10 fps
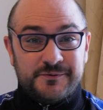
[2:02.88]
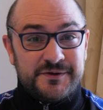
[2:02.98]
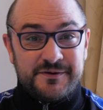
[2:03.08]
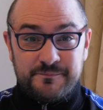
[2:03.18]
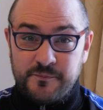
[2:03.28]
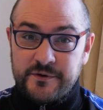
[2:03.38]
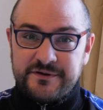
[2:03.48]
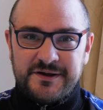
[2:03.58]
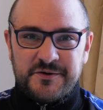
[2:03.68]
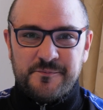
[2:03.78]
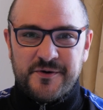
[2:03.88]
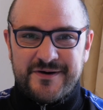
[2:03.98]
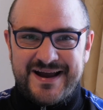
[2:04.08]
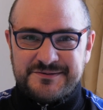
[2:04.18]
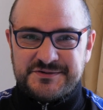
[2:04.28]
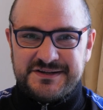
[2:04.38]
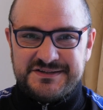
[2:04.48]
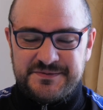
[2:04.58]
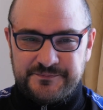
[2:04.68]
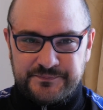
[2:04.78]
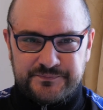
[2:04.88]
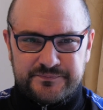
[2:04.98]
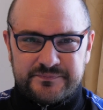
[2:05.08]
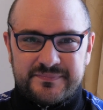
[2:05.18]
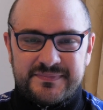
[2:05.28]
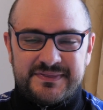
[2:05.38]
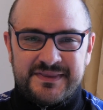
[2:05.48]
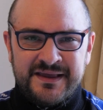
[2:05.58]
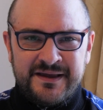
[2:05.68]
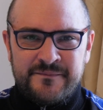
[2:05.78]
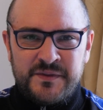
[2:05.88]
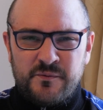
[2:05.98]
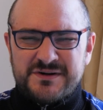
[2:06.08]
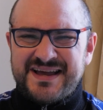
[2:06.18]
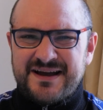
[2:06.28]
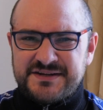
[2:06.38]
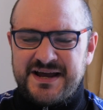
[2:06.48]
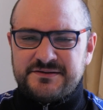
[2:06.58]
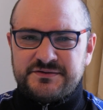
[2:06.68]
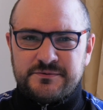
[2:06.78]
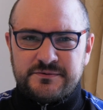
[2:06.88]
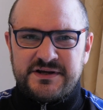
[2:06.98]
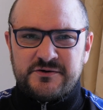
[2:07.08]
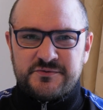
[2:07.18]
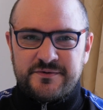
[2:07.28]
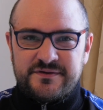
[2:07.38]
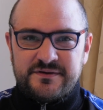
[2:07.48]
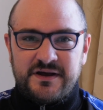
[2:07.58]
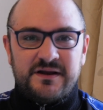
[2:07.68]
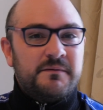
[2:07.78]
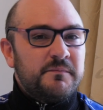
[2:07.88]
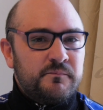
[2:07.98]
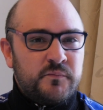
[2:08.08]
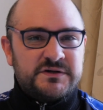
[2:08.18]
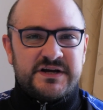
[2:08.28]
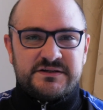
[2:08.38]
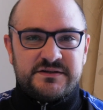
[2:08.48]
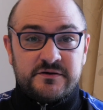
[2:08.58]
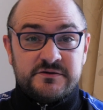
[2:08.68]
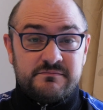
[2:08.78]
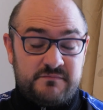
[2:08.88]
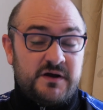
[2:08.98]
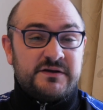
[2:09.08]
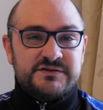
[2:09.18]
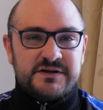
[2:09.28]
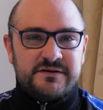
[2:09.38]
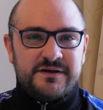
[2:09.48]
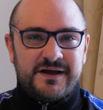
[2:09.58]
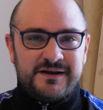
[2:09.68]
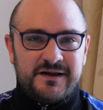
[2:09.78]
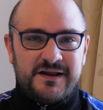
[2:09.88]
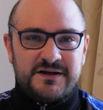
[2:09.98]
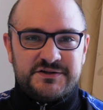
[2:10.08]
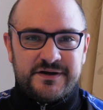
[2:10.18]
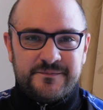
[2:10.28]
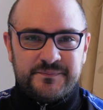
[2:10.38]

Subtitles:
or one of your local borough councillors. Whereas the County Council deals with projects that are considered a lot larger.